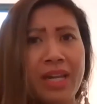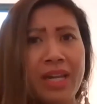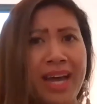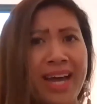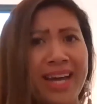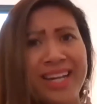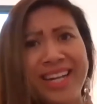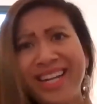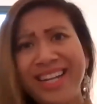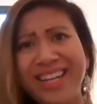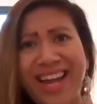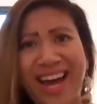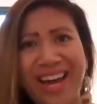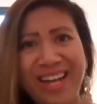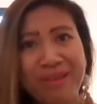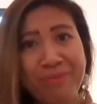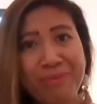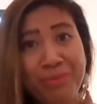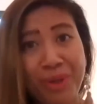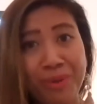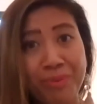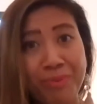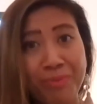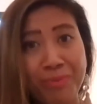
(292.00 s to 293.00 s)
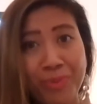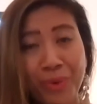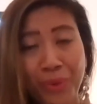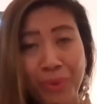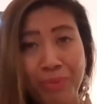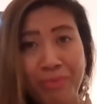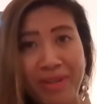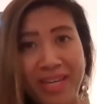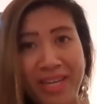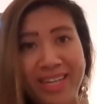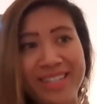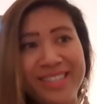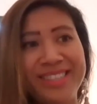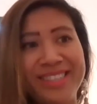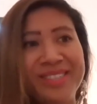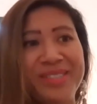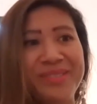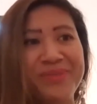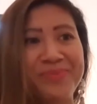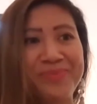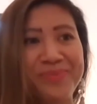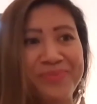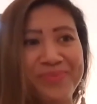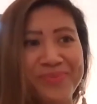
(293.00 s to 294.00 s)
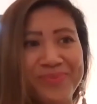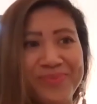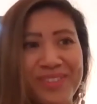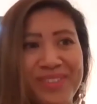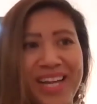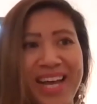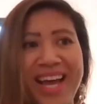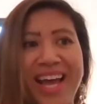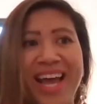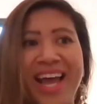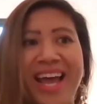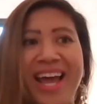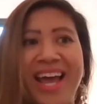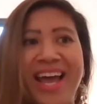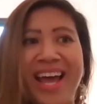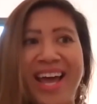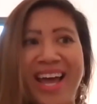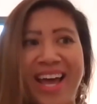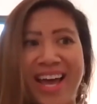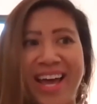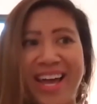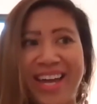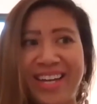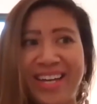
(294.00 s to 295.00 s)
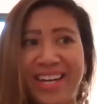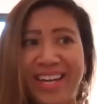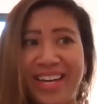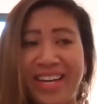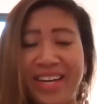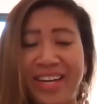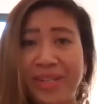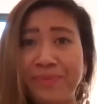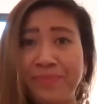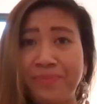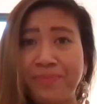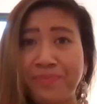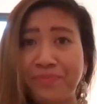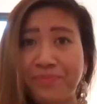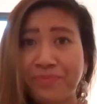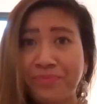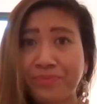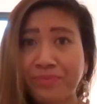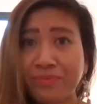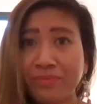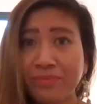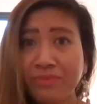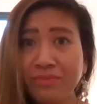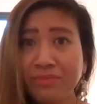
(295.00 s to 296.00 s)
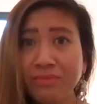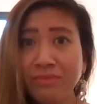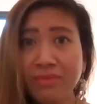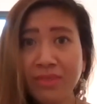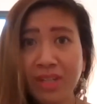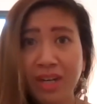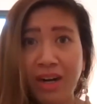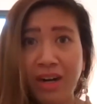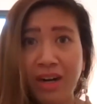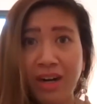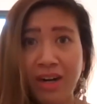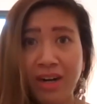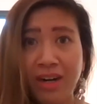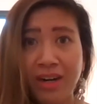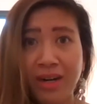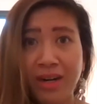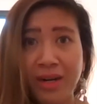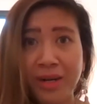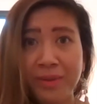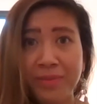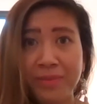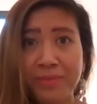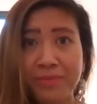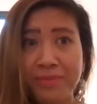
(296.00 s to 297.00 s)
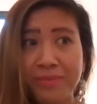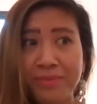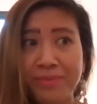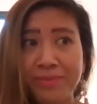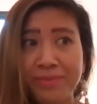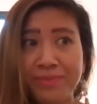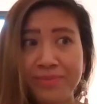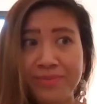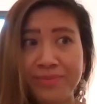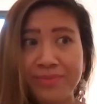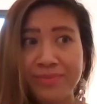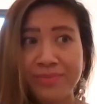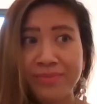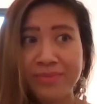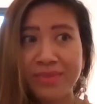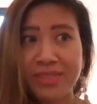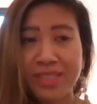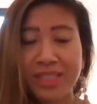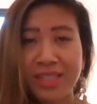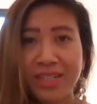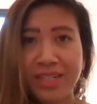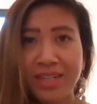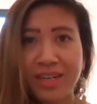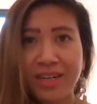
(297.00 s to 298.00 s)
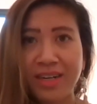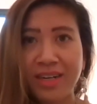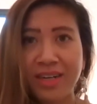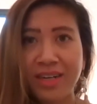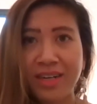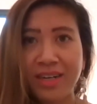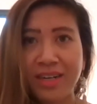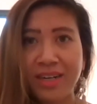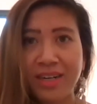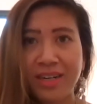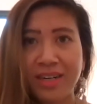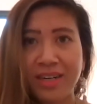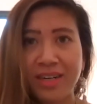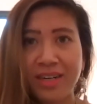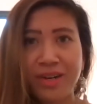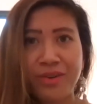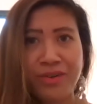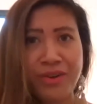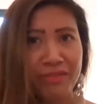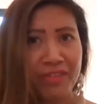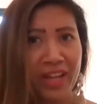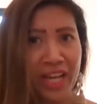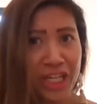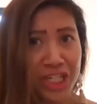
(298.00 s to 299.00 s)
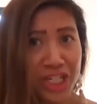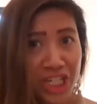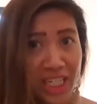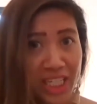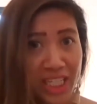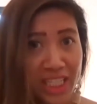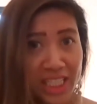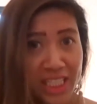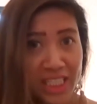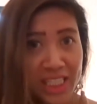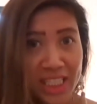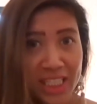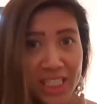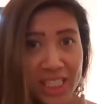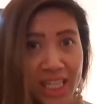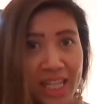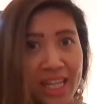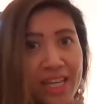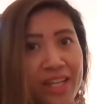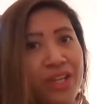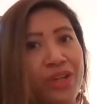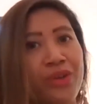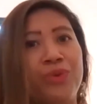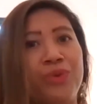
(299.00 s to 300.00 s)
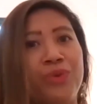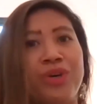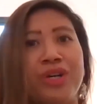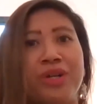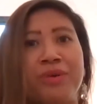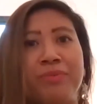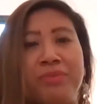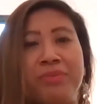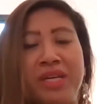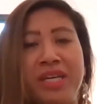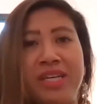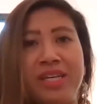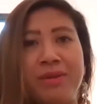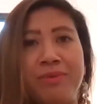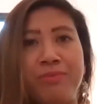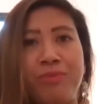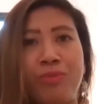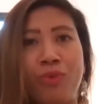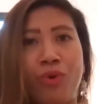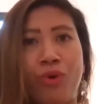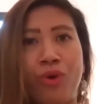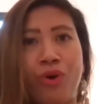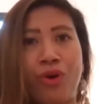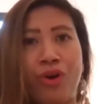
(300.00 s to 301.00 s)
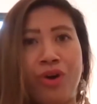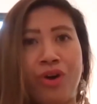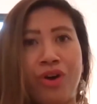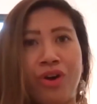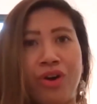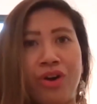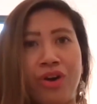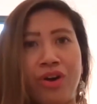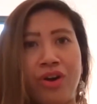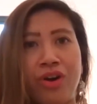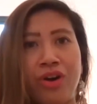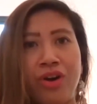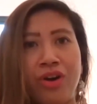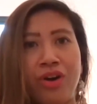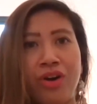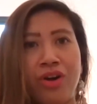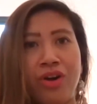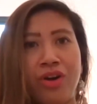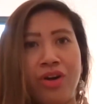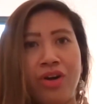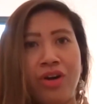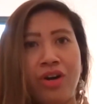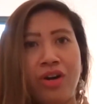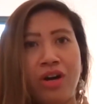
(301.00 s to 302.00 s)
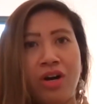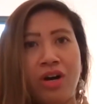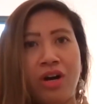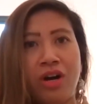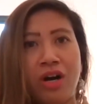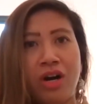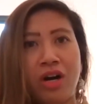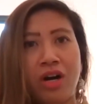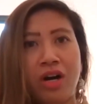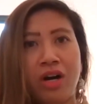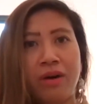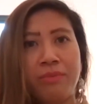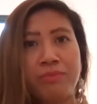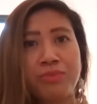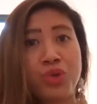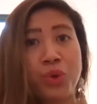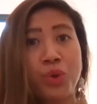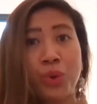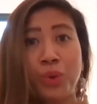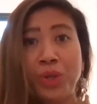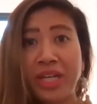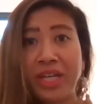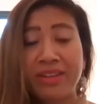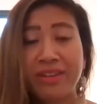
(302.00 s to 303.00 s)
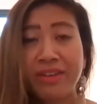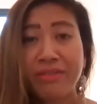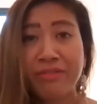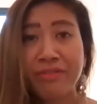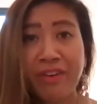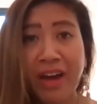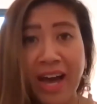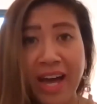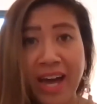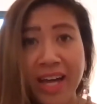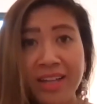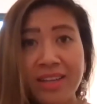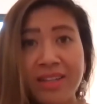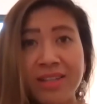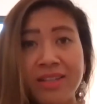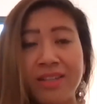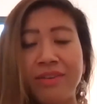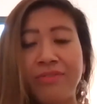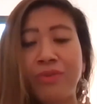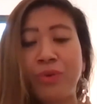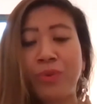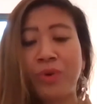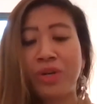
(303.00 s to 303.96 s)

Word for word: any light bulb moment, any um, reflection that you want to be more um, solidified. If